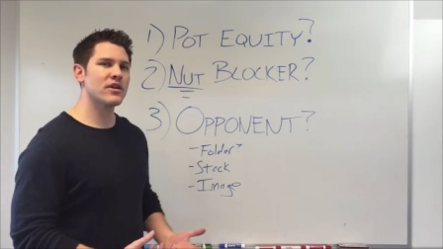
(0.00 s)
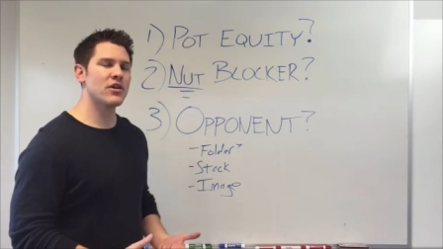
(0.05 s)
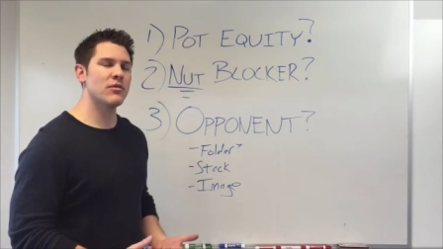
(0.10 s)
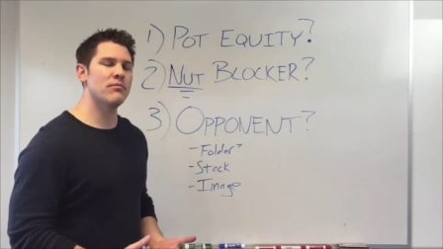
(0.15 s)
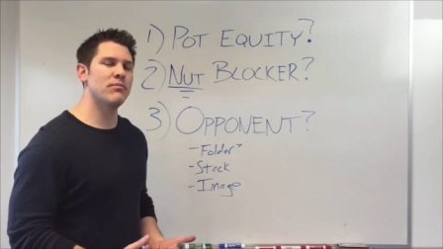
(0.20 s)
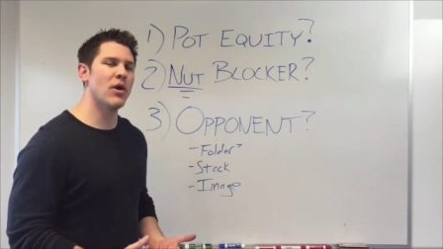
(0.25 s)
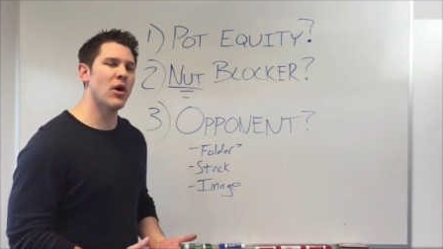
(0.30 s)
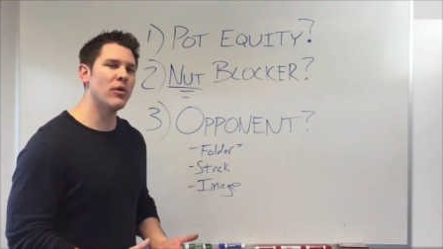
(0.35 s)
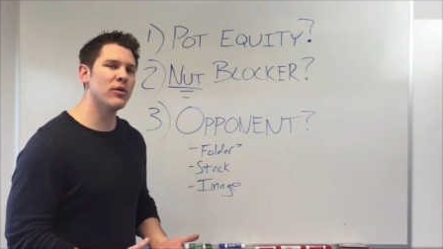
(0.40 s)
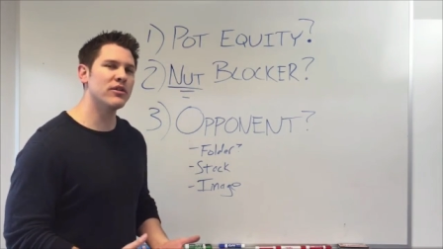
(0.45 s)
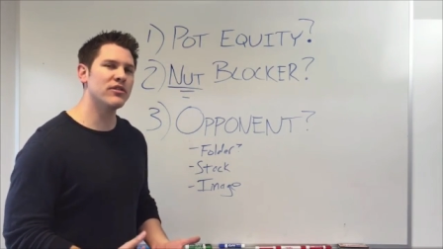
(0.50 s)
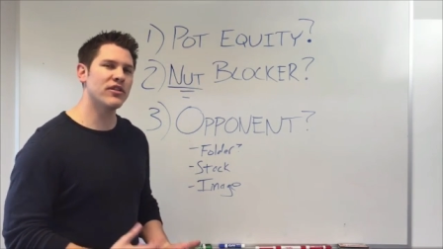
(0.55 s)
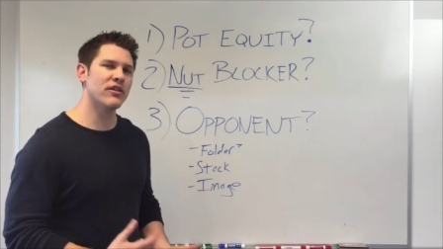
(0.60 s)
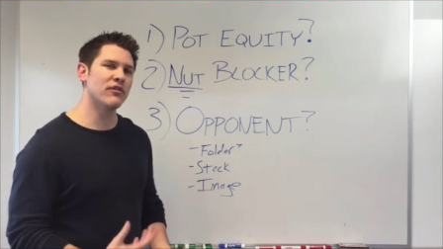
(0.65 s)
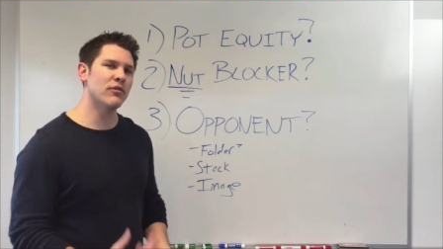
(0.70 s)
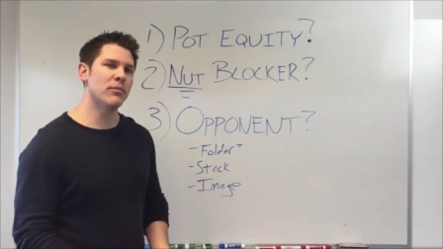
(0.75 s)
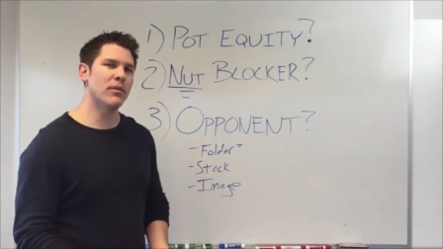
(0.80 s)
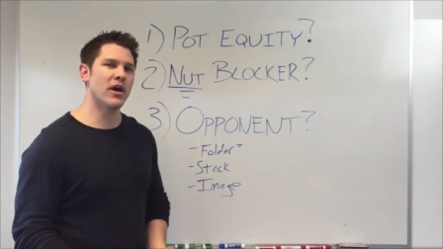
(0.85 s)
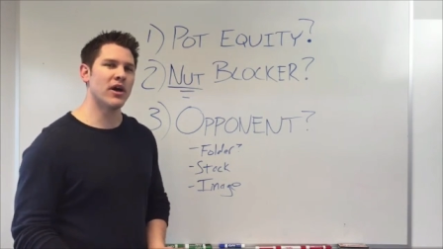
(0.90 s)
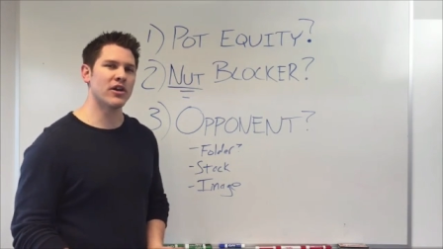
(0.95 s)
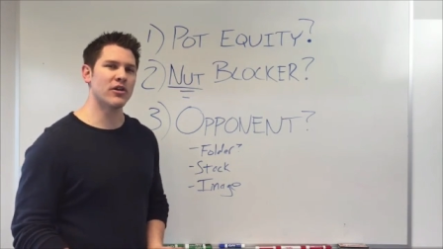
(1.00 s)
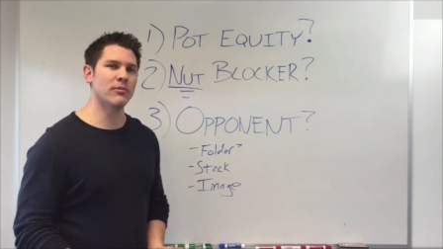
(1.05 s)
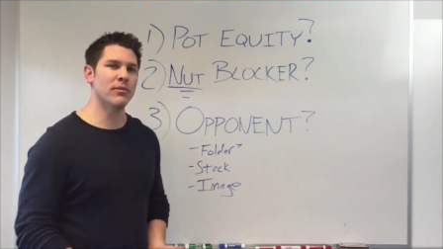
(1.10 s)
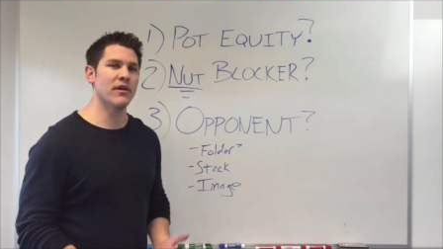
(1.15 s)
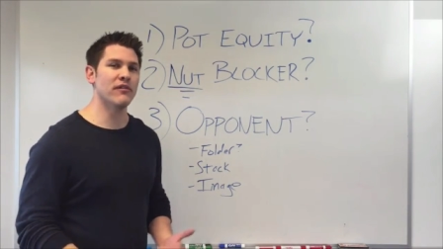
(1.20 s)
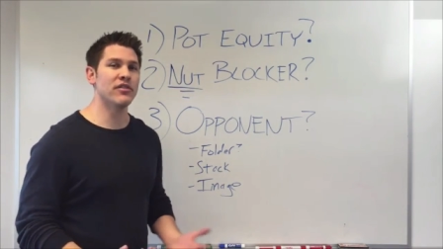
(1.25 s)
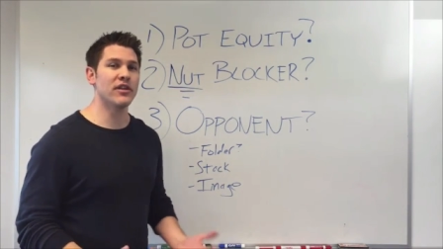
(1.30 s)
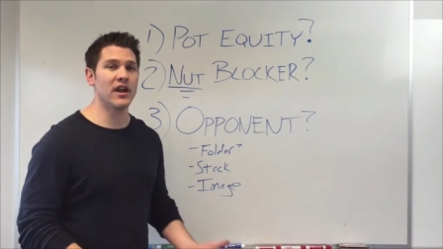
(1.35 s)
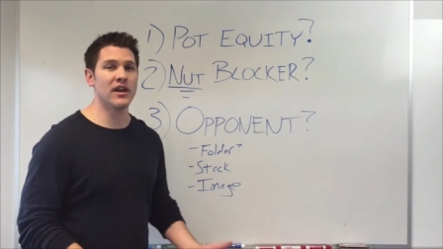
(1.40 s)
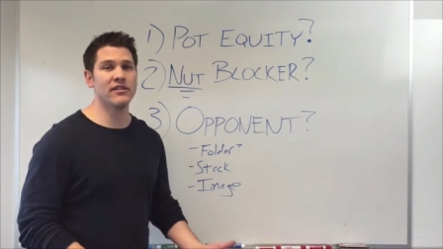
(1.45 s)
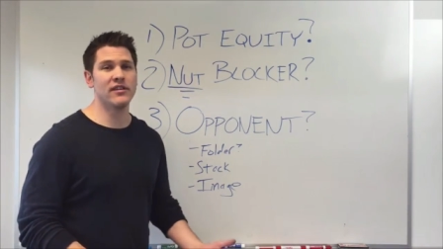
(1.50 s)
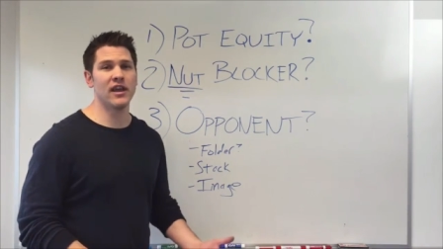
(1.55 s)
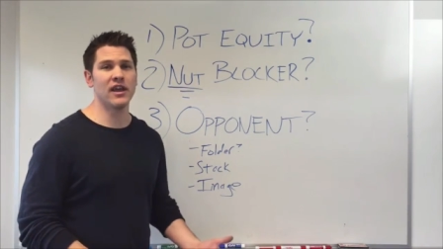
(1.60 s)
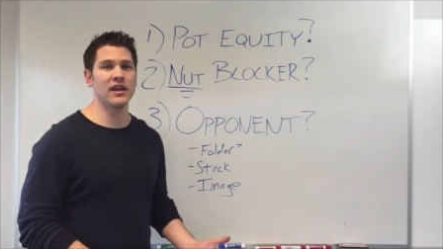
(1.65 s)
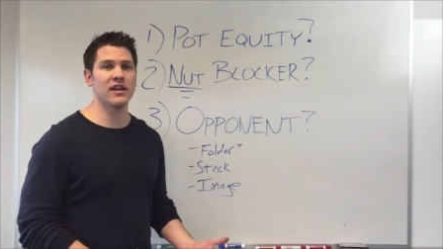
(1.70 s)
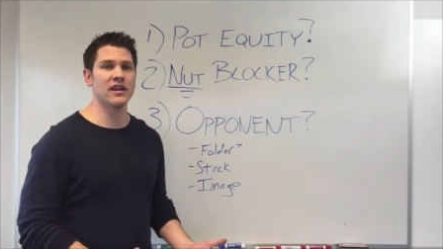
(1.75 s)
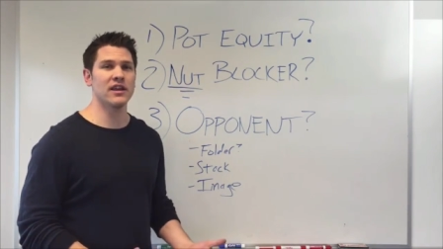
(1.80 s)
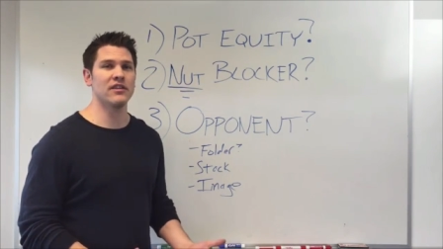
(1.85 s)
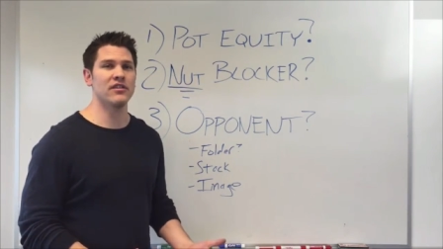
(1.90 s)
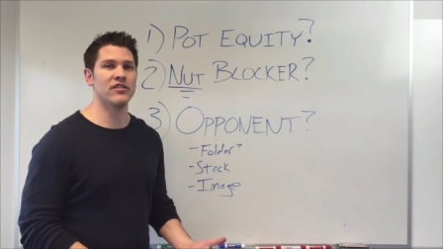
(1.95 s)
components of a blocker bluff that I take
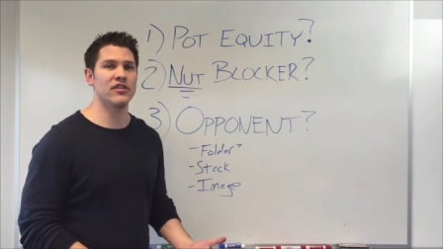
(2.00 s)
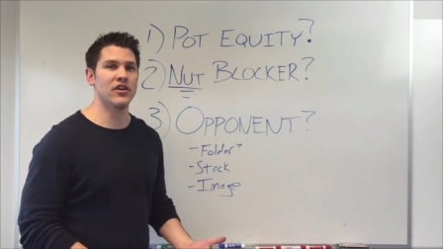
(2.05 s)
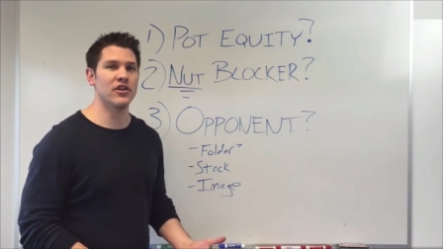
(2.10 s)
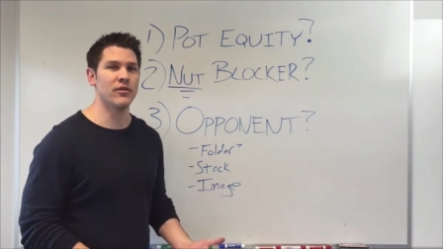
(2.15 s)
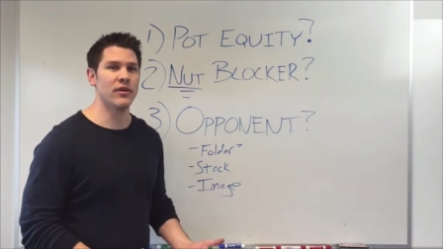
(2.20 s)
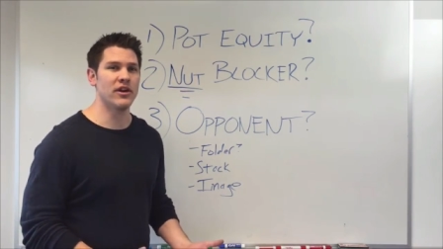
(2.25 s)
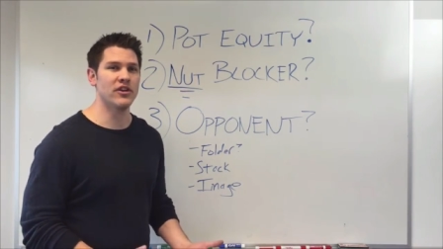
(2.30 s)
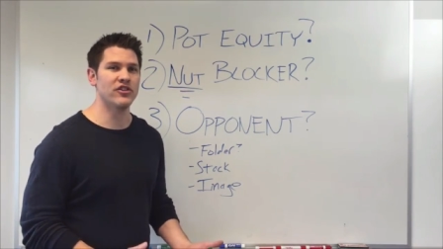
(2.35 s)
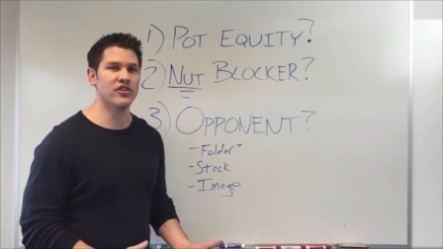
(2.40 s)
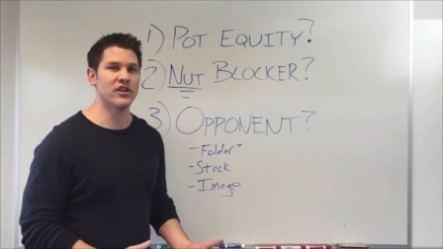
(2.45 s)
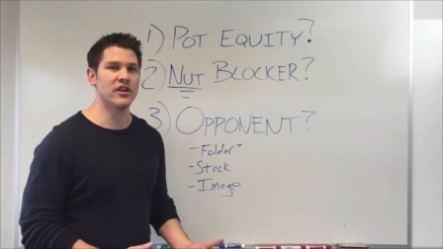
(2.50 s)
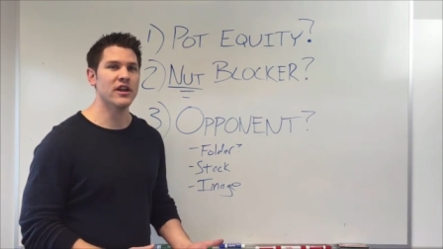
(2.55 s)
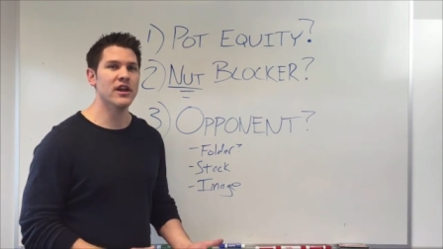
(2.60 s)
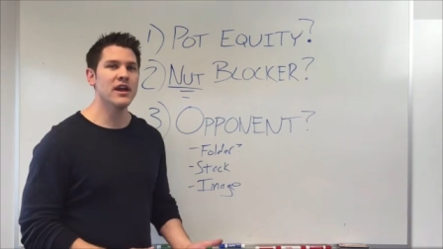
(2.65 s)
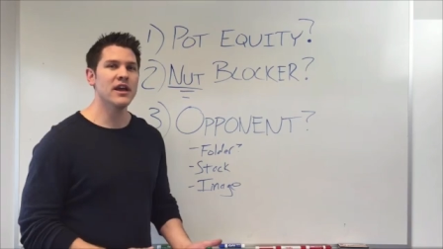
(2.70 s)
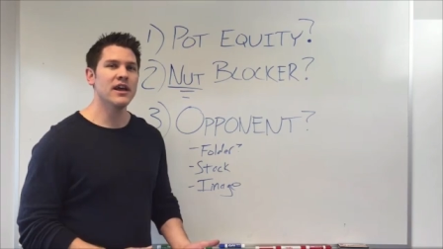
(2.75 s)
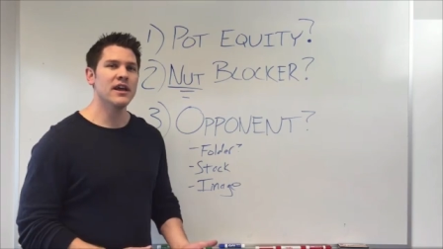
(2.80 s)
into consideration.